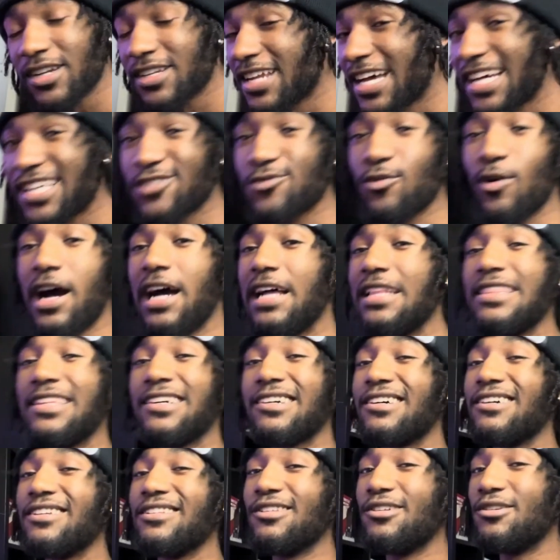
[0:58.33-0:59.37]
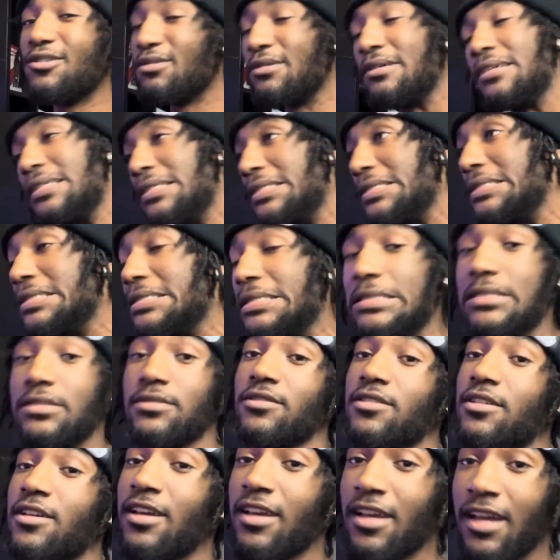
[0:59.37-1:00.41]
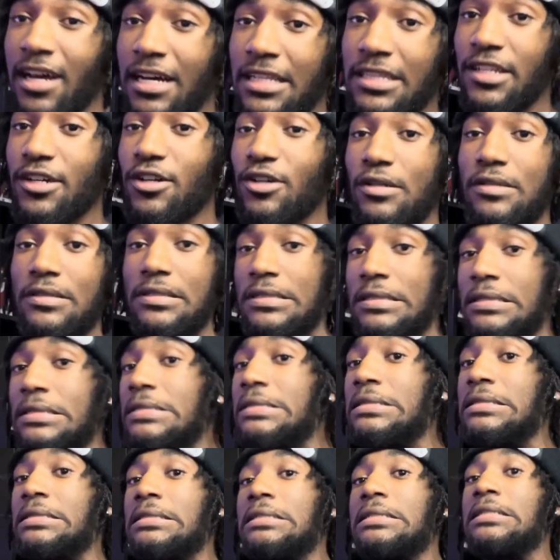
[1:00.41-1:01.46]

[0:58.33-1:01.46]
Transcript: That's why I look a little I look a little